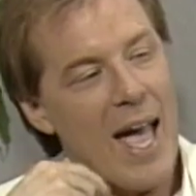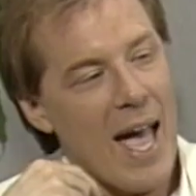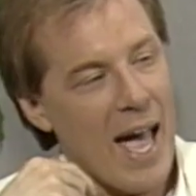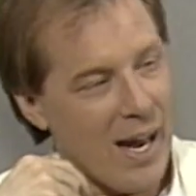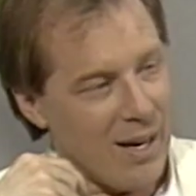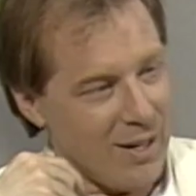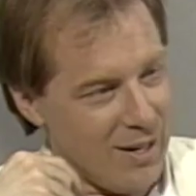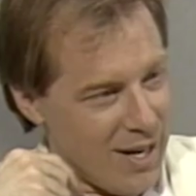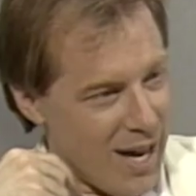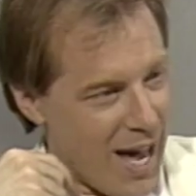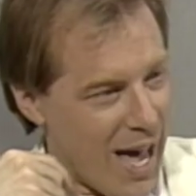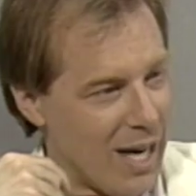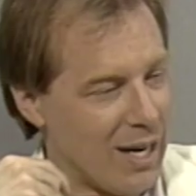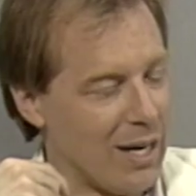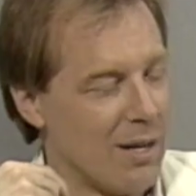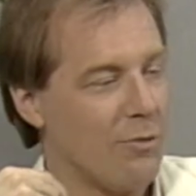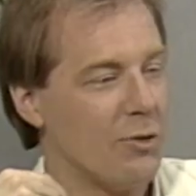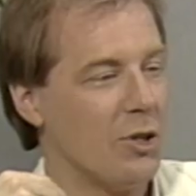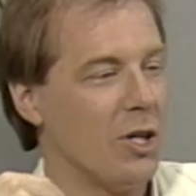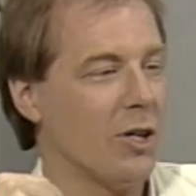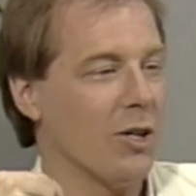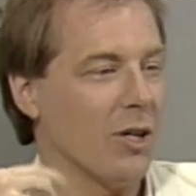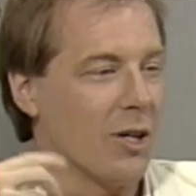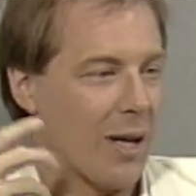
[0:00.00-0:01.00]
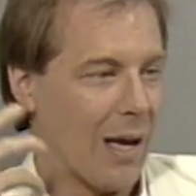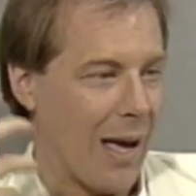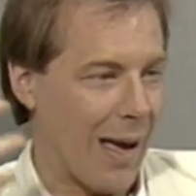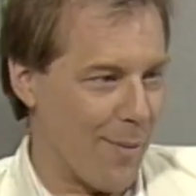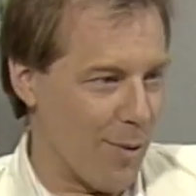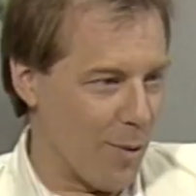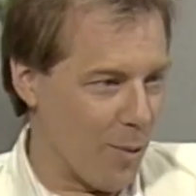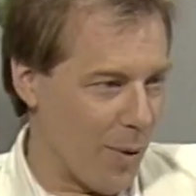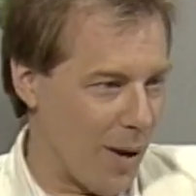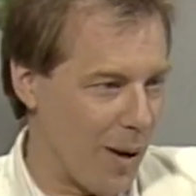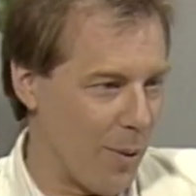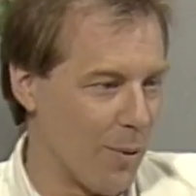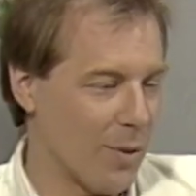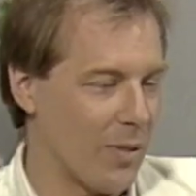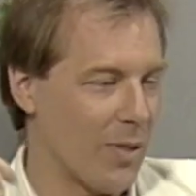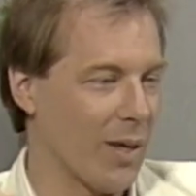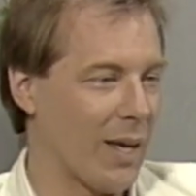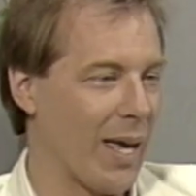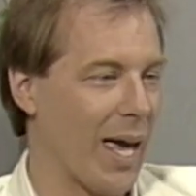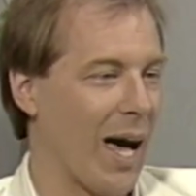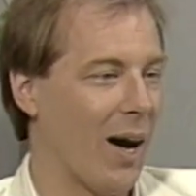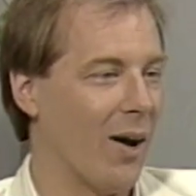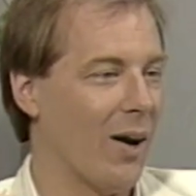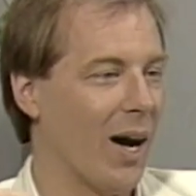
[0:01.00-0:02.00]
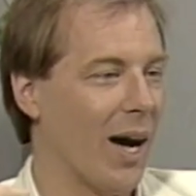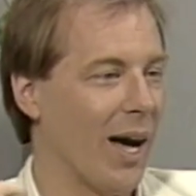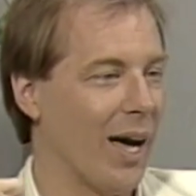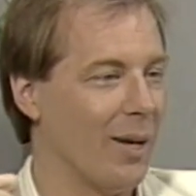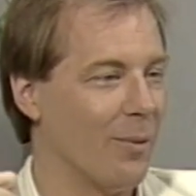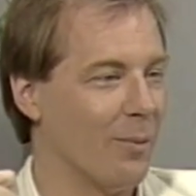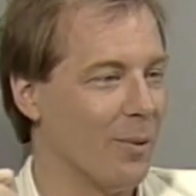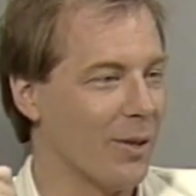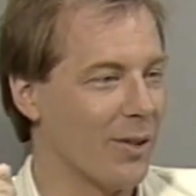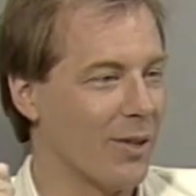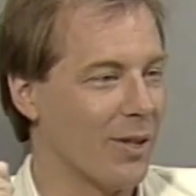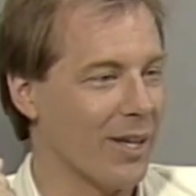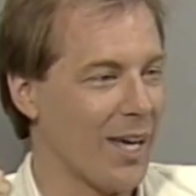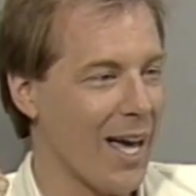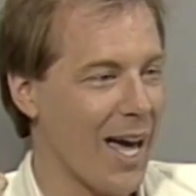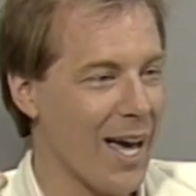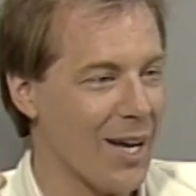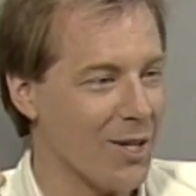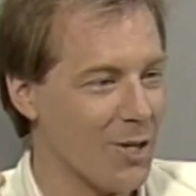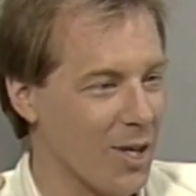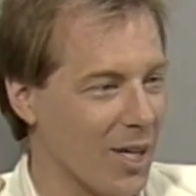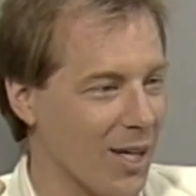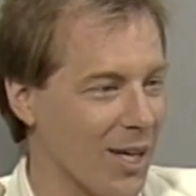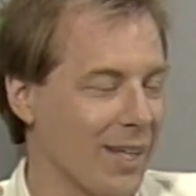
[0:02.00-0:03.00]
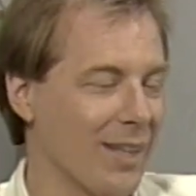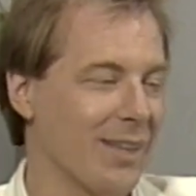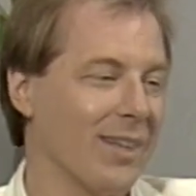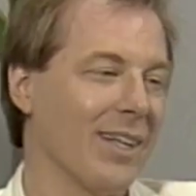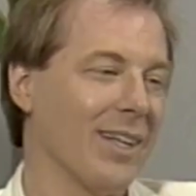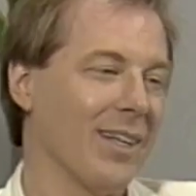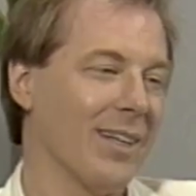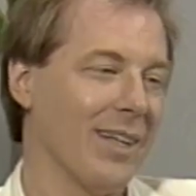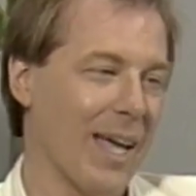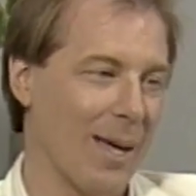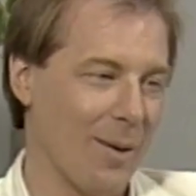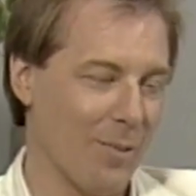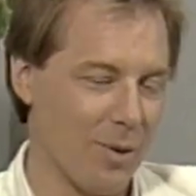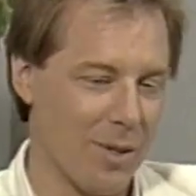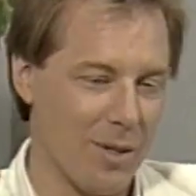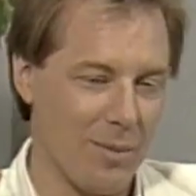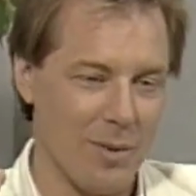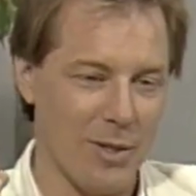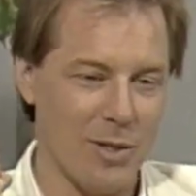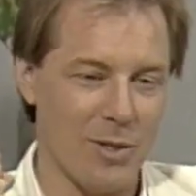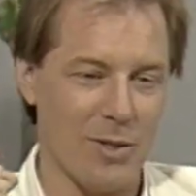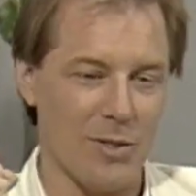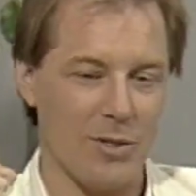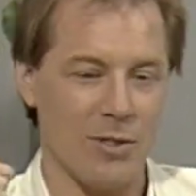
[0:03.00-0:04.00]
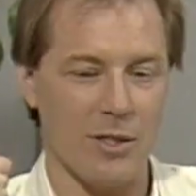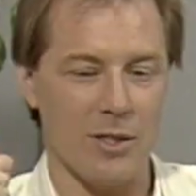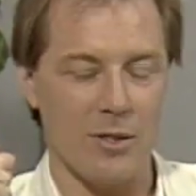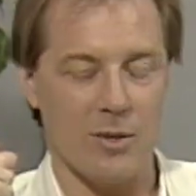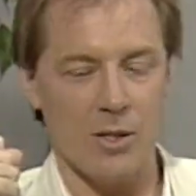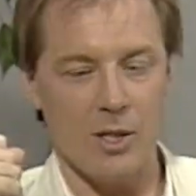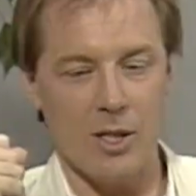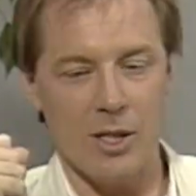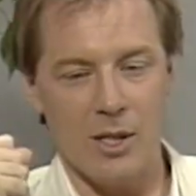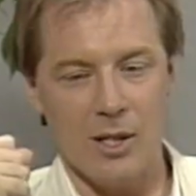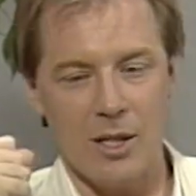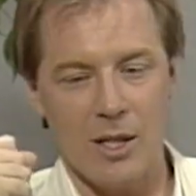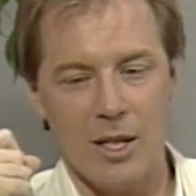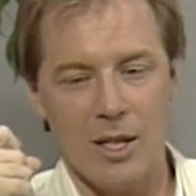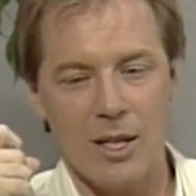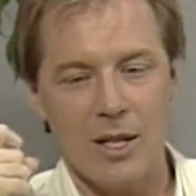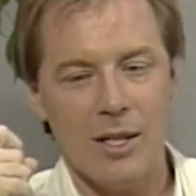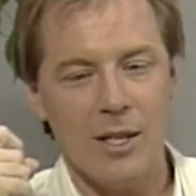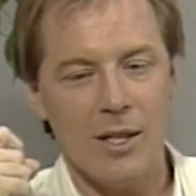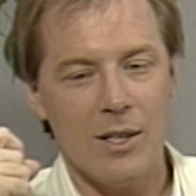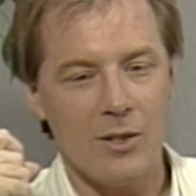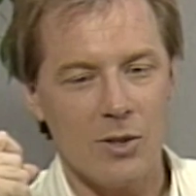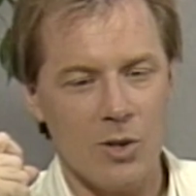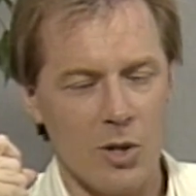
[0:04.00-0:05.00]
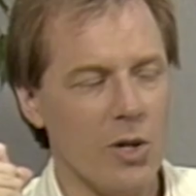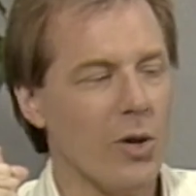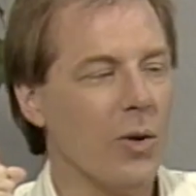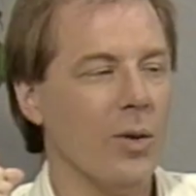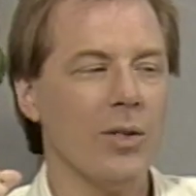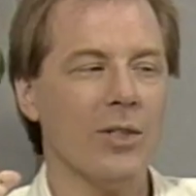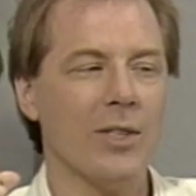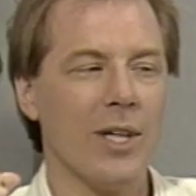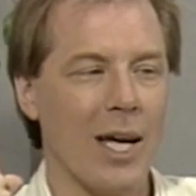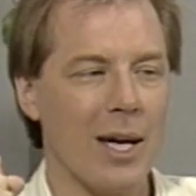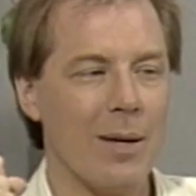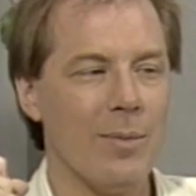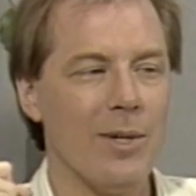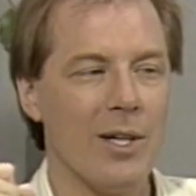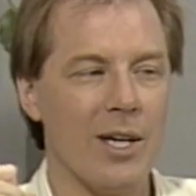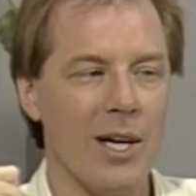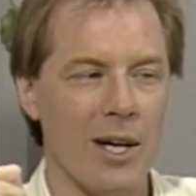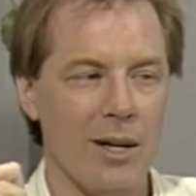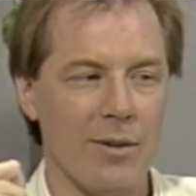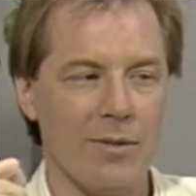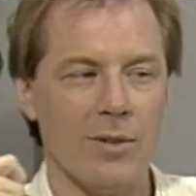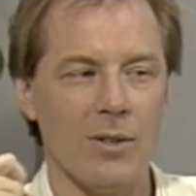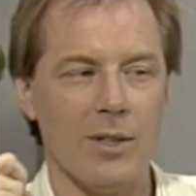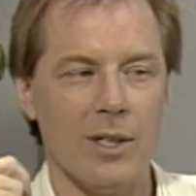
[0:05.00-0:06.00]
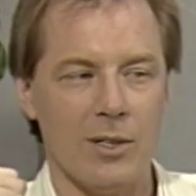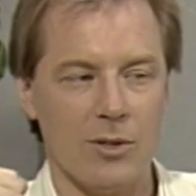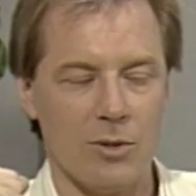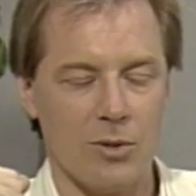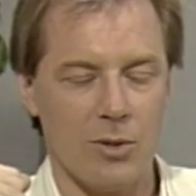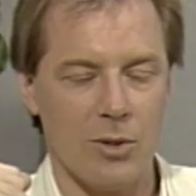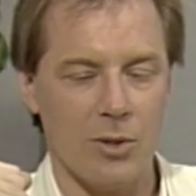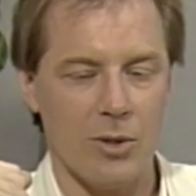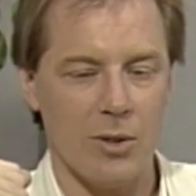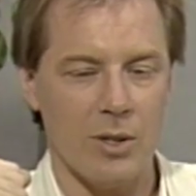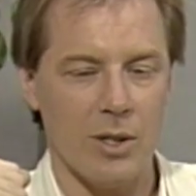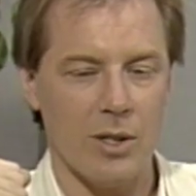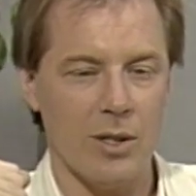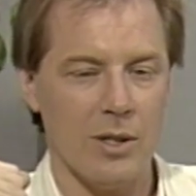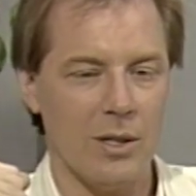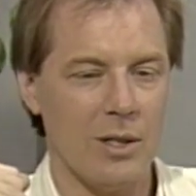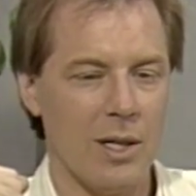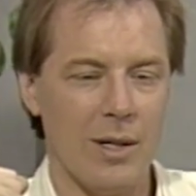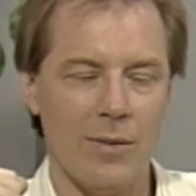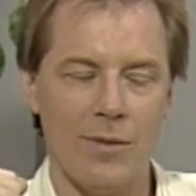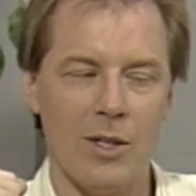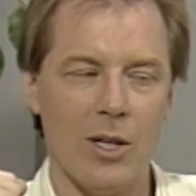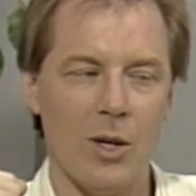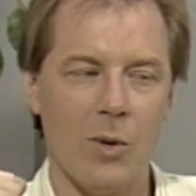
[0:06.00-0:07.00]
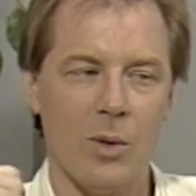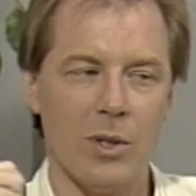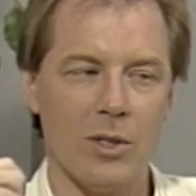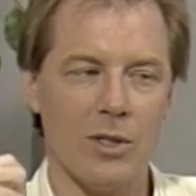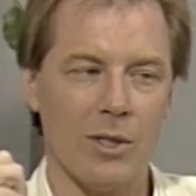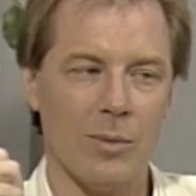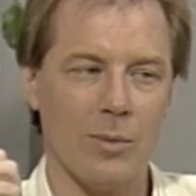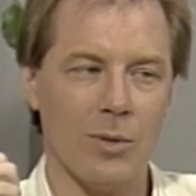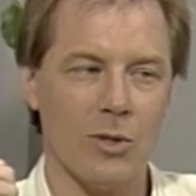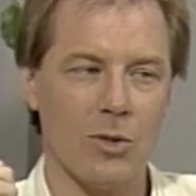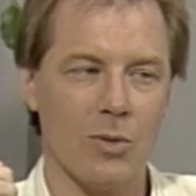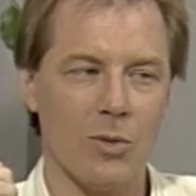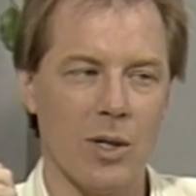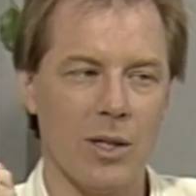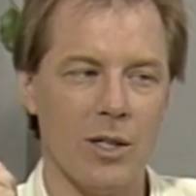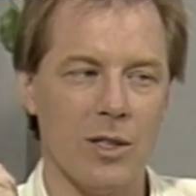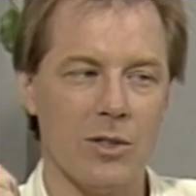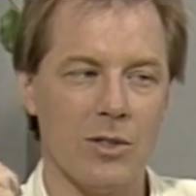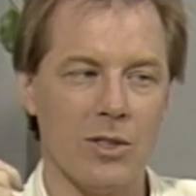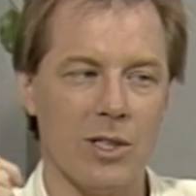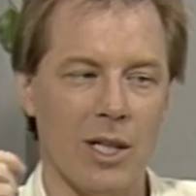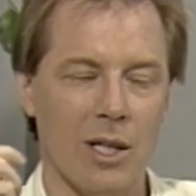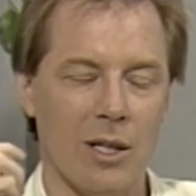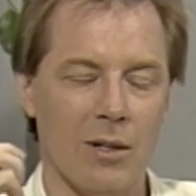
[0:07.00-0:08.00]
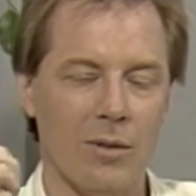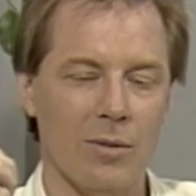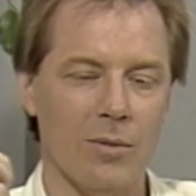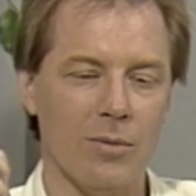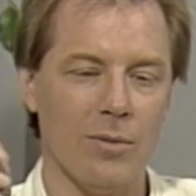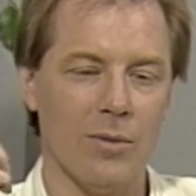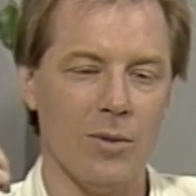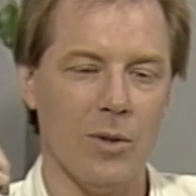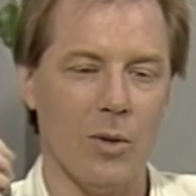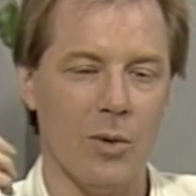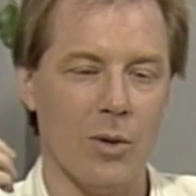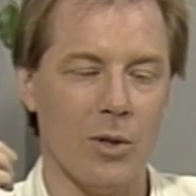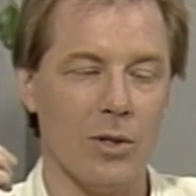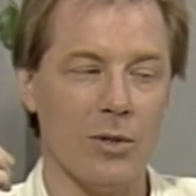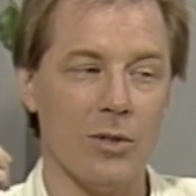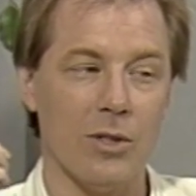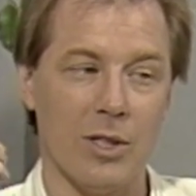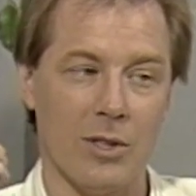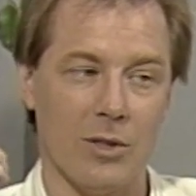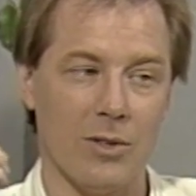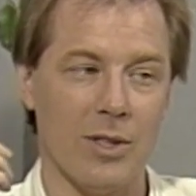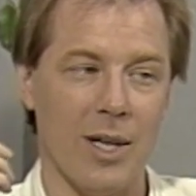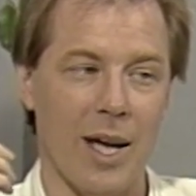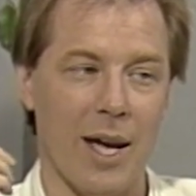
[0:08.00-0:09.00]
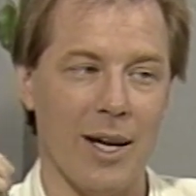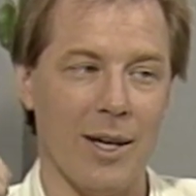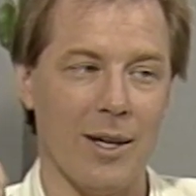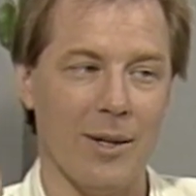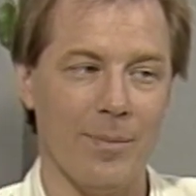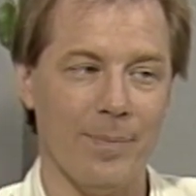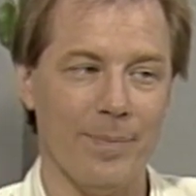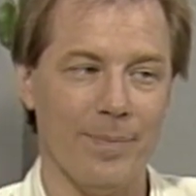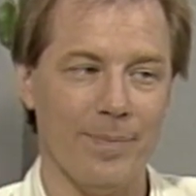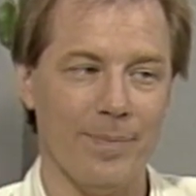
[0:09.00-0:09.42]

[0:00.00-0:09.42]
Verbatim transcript: And yet, if she could have come away with the cowhide with the gash in it, then that would have been just as good. So you always got to be careful. That's true. You, know, you never know what someone's trying to sell or just take.